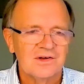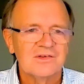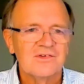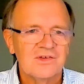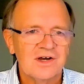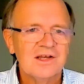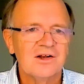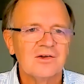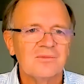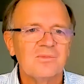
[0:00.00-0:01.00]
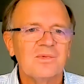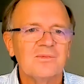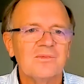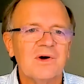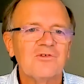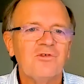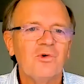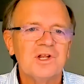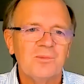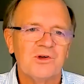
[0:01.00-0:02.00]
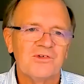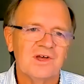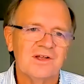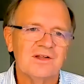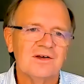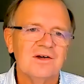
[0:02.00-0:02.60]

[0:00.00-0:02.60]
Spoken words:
cycle about 40%.